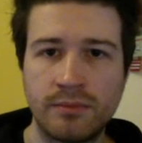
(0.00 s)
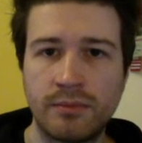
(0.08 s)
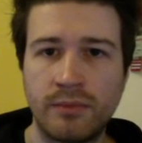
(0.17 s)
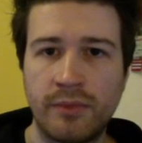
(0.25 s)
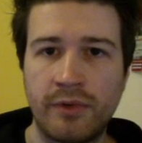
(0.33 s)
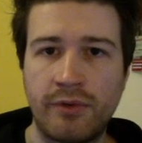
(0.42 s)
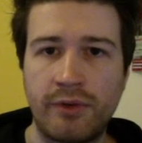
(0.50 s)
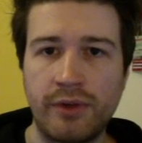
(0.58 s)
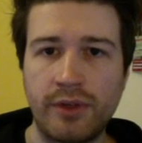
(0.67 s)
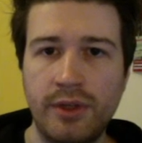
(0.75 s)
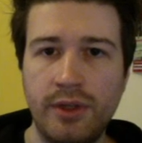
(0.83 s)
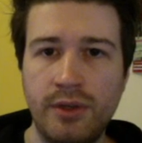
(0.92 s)
First
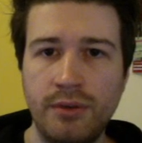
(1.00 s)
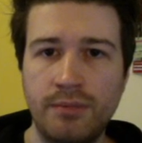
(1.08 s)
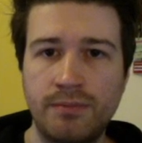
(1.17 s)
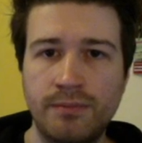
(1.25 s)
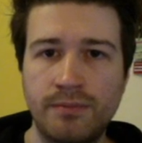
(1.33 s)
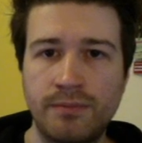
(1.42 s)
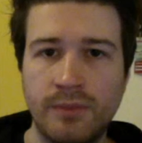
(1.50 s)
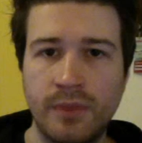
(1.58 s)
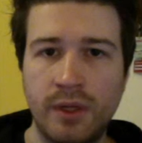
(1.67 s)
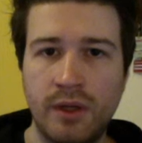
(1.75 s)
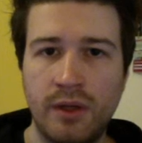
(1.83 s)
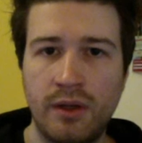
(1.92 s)
queue
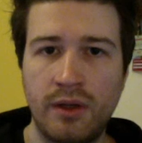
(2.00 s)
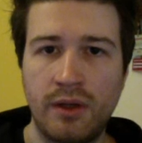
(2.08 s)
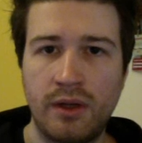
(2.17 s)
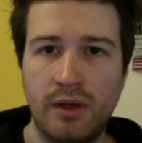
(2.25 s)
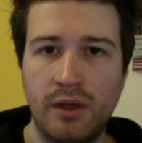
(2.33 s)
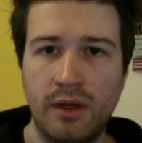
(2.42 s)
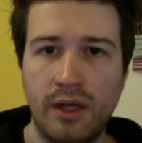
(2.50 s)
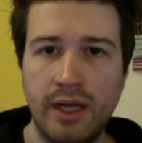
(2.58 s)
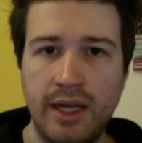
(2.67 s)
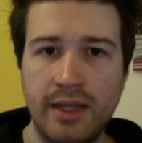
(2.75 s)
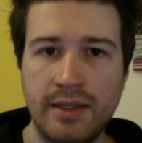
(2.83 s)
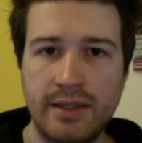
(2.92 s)

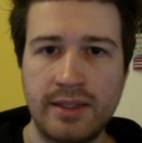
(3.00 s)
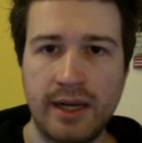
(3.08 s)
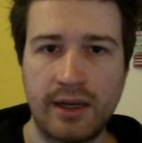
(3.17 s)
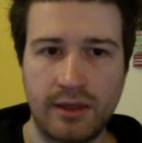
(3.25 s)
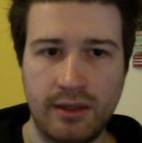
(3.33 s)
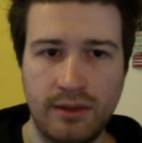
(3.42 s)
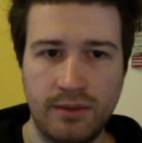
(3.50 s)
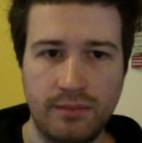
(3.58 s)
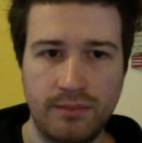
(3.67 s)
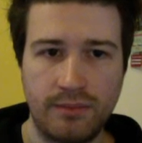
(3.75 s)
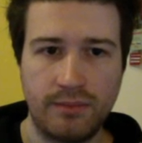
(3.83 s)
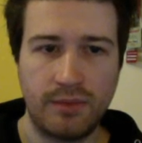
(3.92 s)
and second queue.
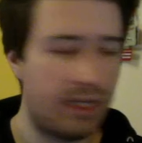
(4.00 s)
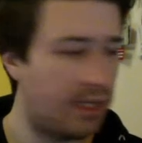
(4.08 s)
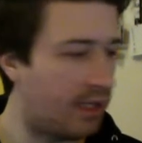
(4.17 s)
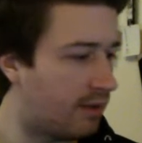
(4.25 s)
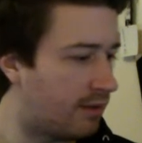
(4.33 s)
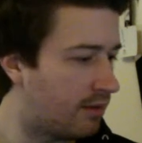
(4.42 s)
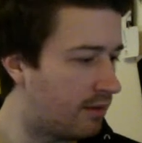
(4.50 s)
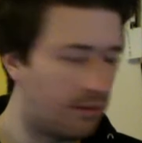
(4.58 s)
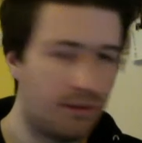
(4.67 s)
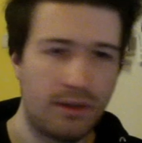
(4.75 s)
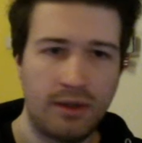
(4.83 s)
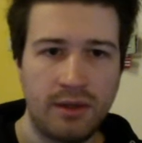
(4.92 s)
And
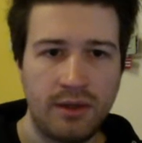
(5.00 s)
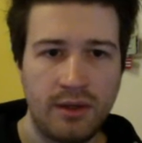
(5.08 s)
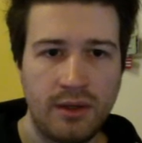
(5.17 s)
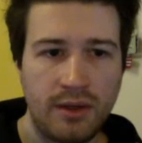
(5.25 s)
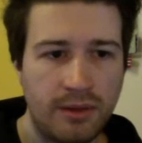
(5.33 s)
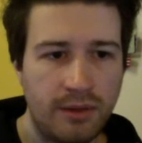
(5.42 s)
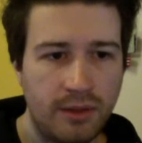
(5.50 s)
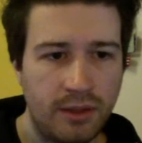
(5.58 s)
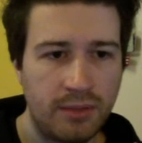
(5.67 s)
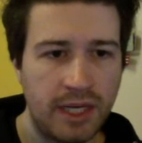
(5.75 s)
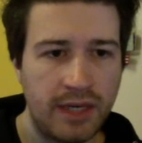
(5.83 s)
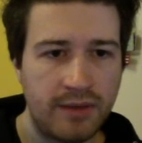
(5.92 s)
you might
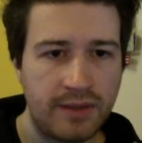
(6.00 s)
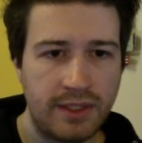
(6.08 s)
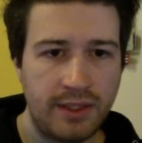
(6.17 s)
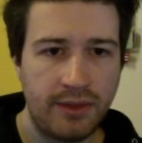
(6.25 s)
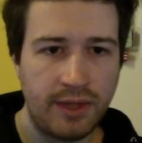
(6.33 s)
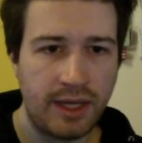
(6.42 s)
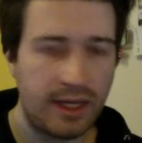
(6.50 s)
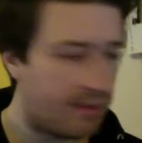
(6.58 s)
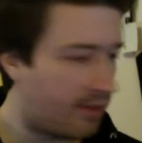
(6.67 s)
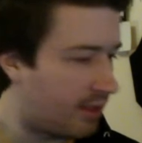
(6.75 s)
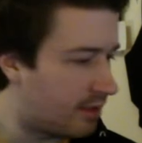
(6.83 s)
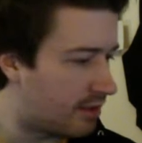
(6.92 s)
have seen that
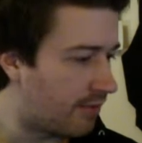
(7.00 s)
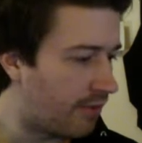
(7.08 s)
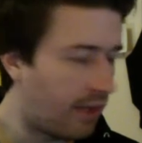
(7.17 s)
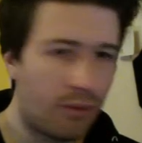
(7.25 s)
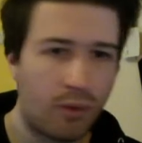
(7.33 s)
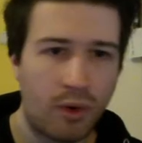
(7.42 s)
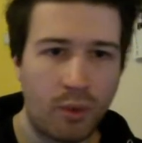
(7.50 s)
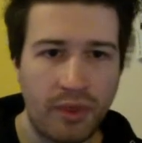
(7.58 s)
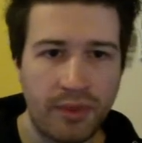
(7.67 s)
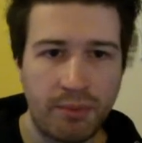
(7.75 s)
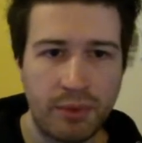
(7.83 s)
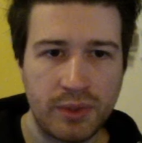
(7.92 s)
there's something wrong with the
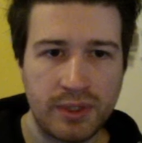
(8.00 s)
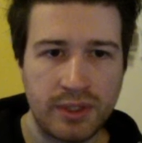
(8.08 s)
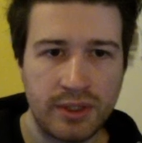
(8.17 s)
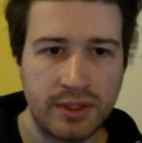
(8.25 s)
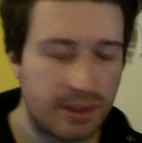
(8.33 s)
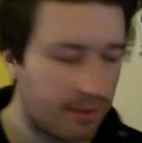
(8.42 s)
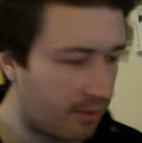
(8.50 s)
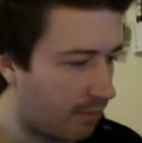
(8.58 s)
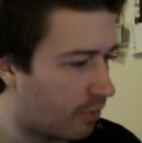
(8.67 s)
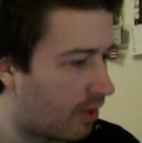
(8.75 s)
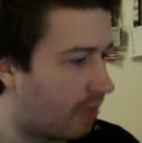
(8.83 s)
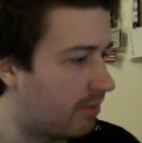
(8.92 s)
positions. The
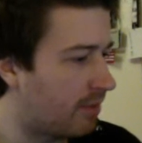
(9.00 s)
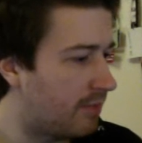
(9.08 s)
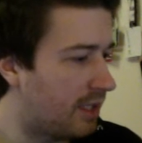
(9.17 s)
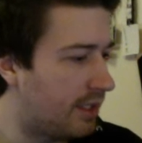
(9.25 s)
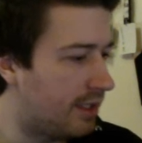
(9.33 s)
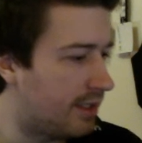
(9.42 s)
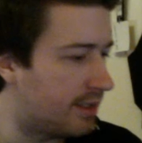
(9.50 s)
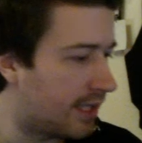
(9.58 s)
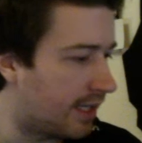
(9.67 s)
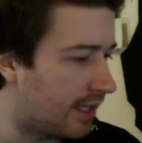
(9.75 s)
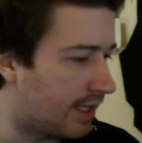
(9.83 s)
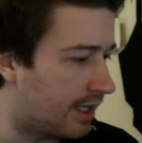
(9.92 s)
problem is, I
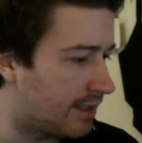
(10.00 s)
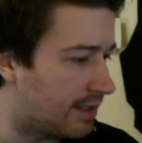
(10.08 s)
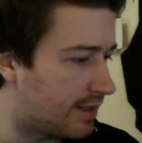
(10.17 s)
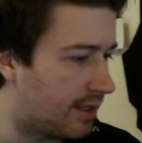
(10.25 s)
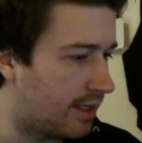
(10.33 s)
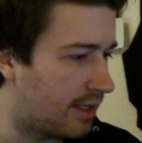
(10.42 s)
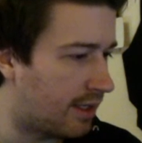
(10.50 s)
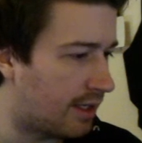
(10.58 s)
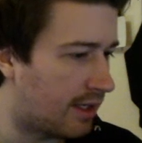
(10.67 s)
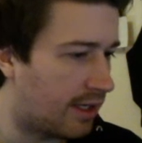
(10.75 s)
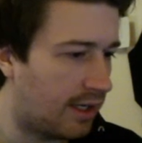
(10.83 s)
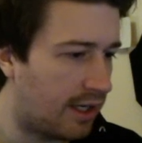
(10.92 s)
guess, that
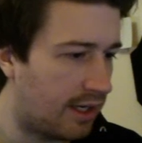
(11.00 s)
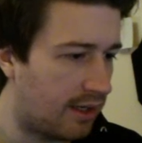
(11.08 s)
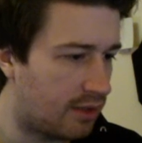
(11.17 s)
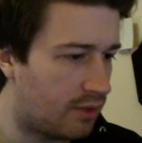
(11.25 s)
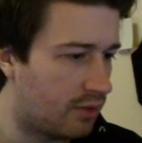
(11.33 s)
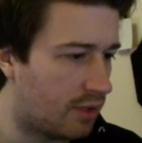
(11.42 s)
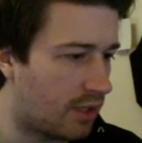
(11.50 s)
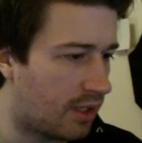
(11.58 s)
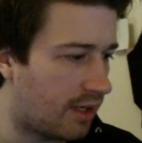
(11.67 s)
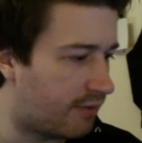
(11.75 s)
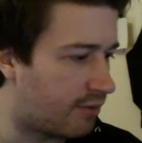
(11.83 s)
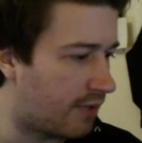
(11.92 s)
I do not have
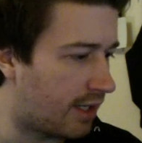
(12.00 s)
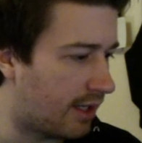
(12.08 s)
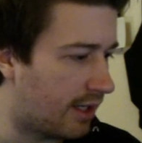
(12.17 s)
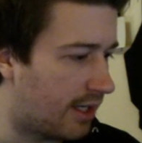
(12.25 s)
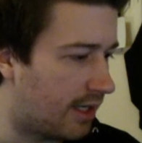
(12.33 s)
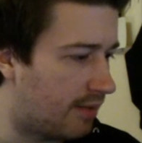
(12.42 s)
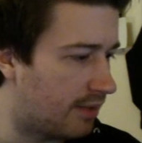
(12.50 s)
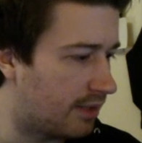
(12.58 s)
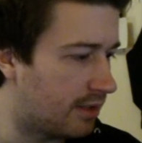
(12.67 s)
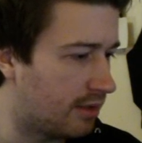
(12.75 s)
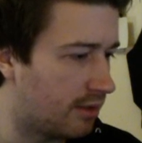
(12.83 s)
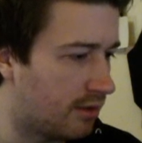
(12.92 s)
tracking enabled.
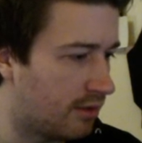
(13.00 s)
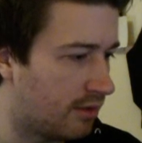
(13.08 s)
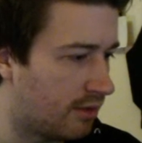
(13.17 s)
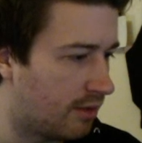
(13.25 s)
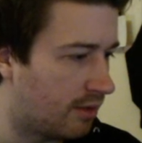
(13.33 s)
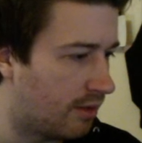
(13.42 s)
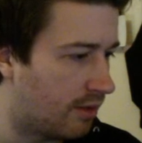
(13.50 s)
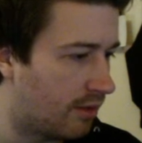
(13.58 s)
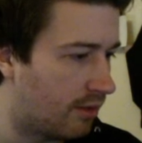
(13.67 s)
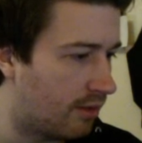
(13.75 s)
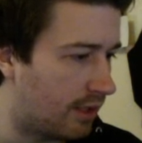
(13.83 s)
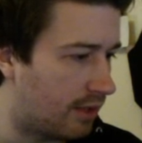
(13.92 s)

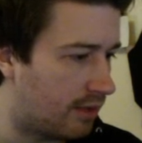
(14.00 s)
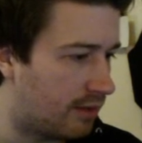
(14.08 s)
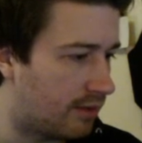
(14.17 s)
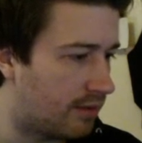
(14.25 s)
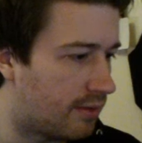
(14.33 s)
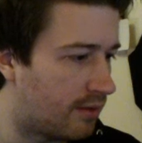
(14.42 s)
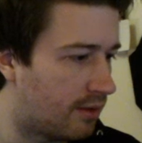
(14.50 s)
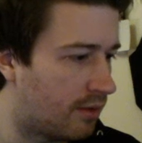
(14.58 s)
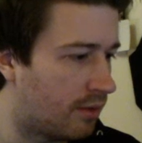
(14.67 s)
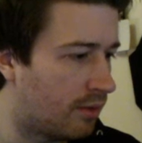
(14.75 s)
Right. So